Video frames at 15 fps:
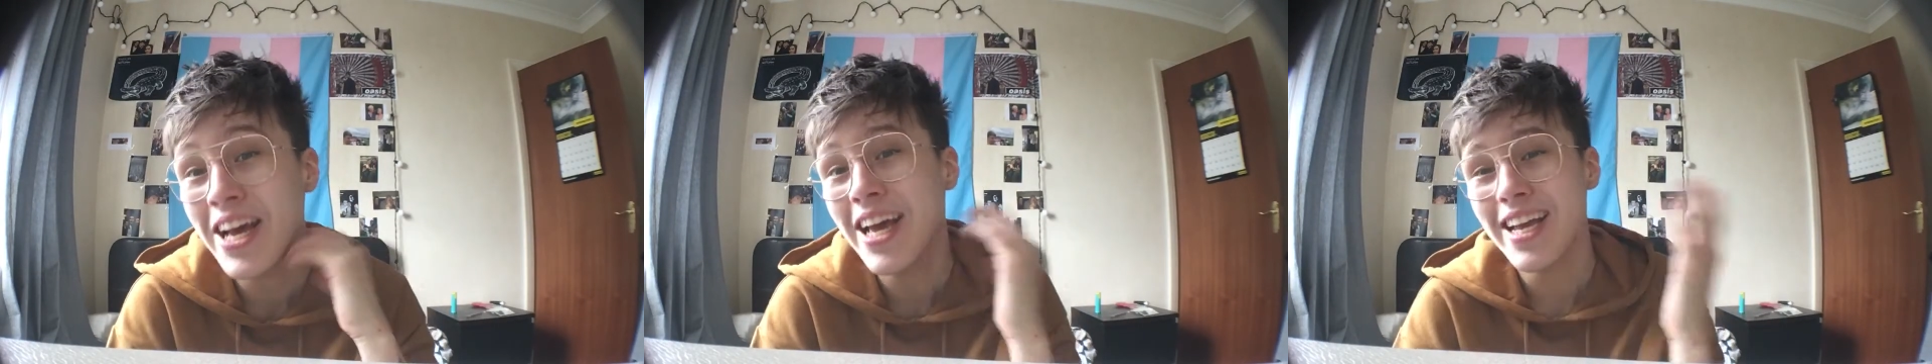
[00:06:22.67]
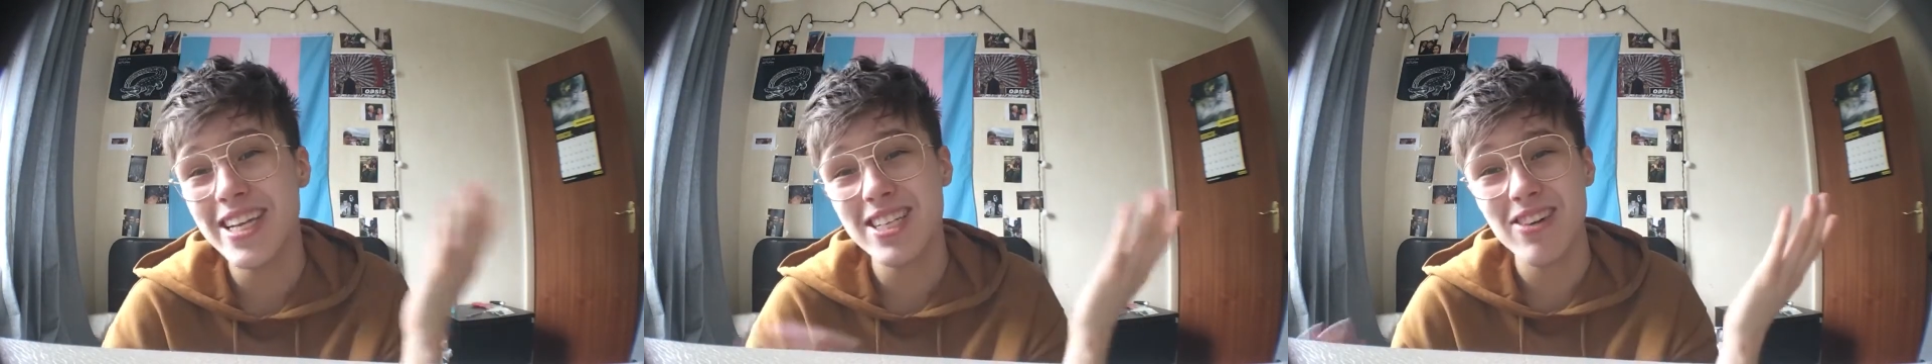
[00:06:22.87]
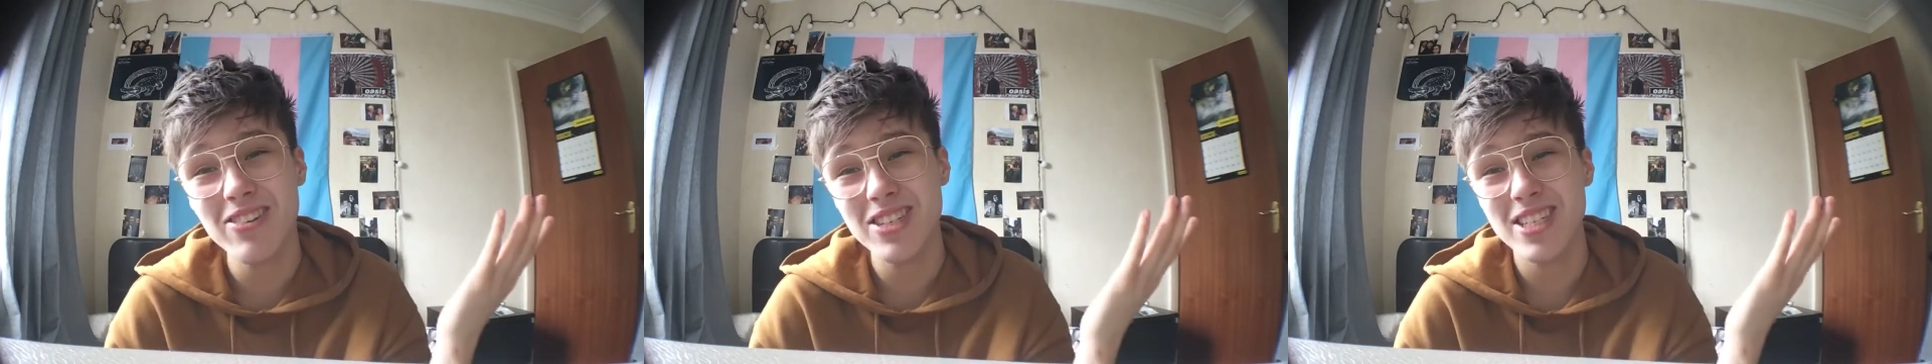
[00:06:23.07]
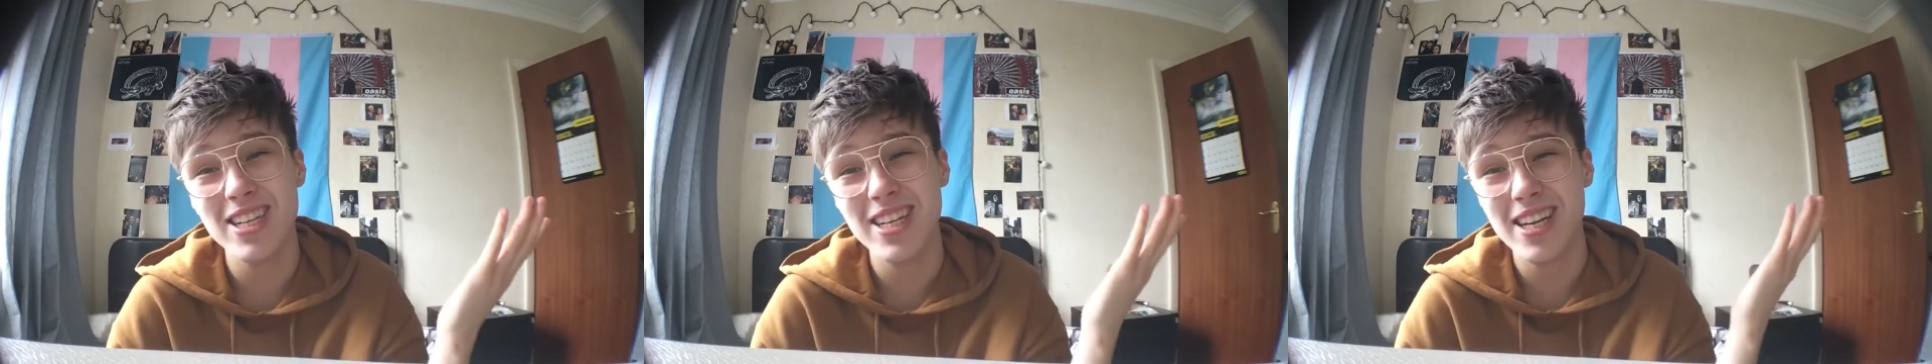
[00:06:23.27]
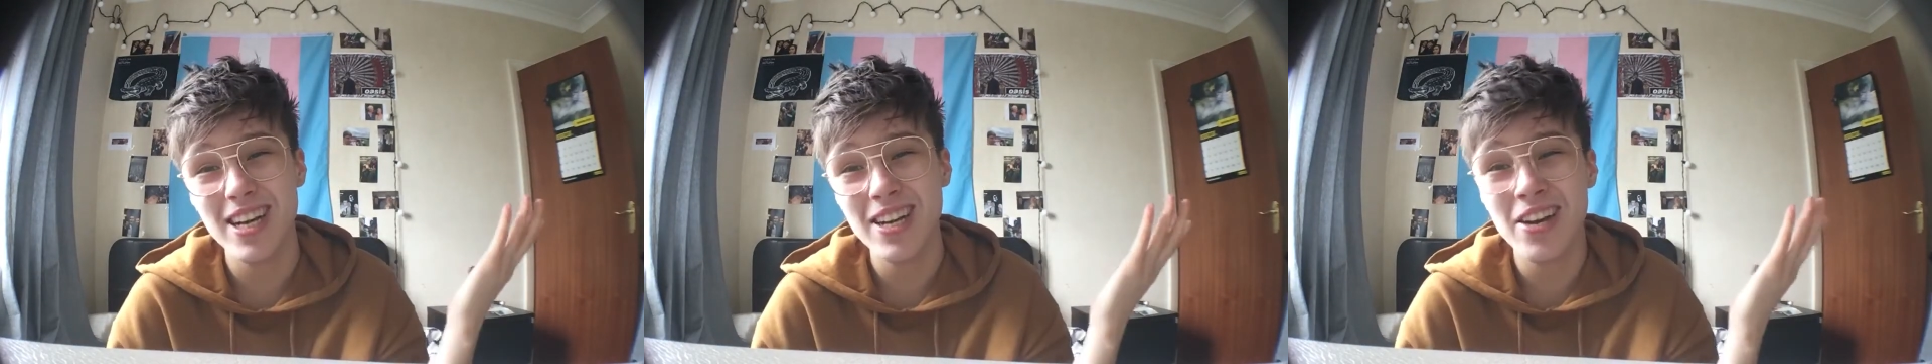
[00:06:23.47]
Because I was just
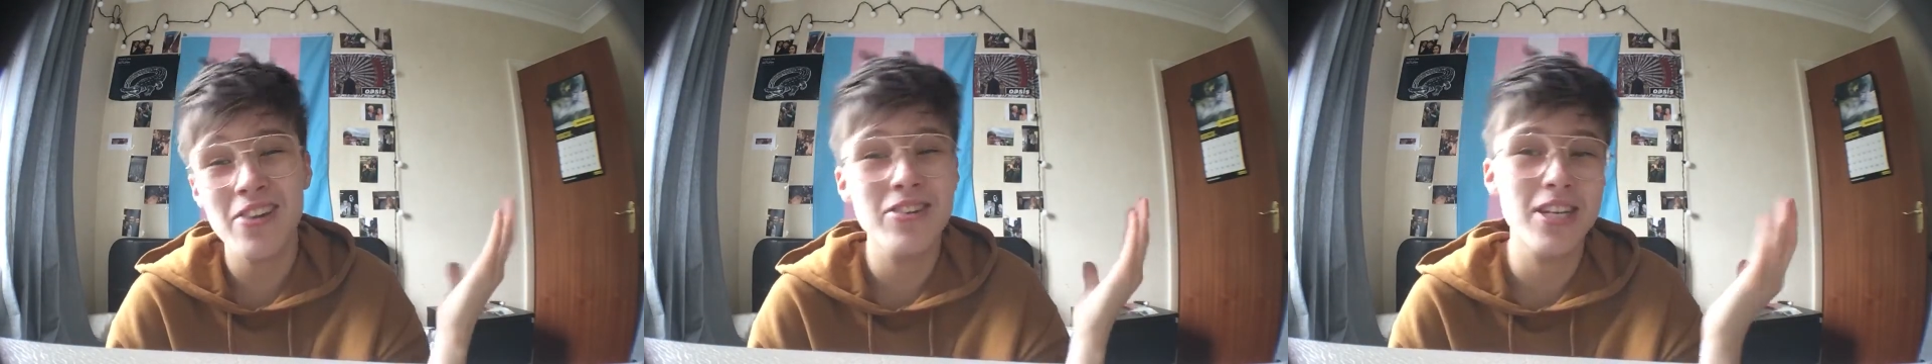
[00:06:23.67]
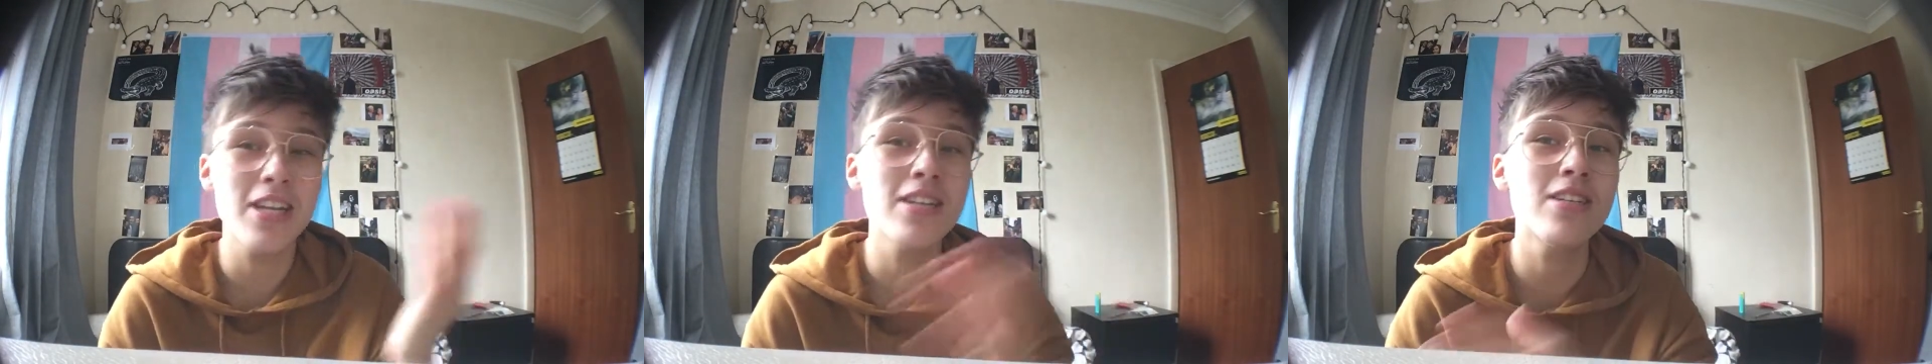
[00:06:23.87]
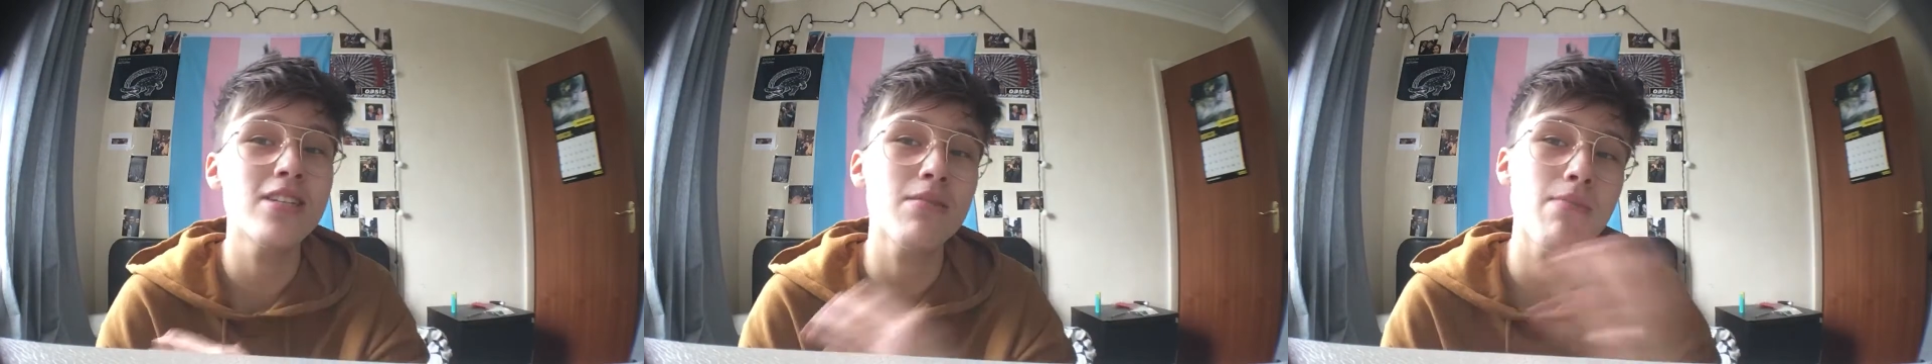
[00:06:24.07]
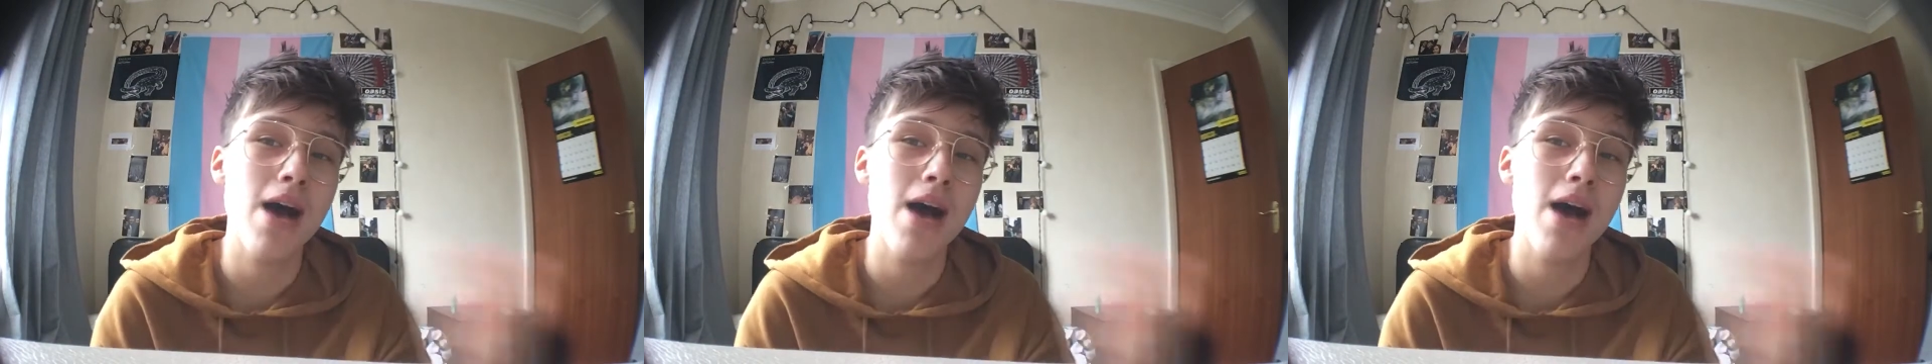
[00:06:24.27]
like, I don't know, gender doesn't